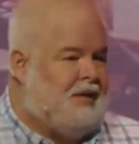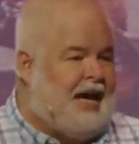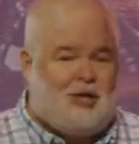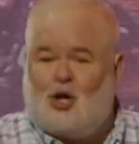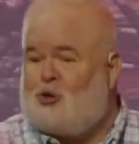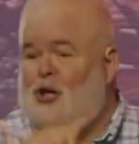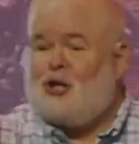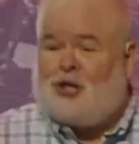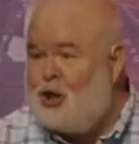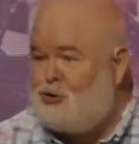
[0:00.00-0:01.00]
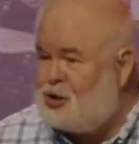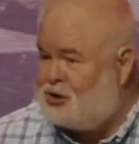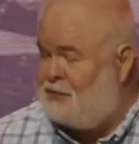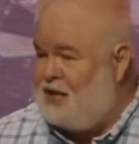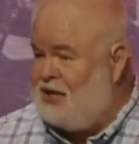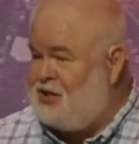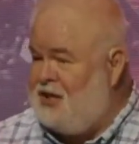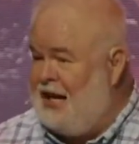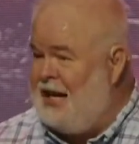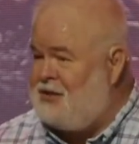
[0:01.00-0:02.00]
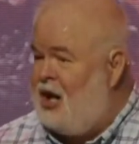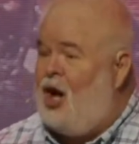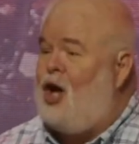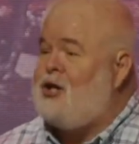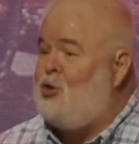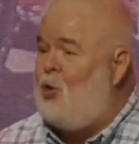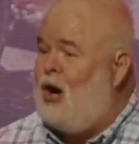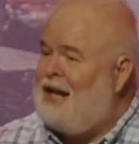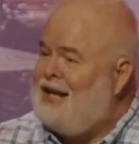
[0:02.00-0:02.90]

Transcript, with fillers: And you can accuse us of teaching that all you want.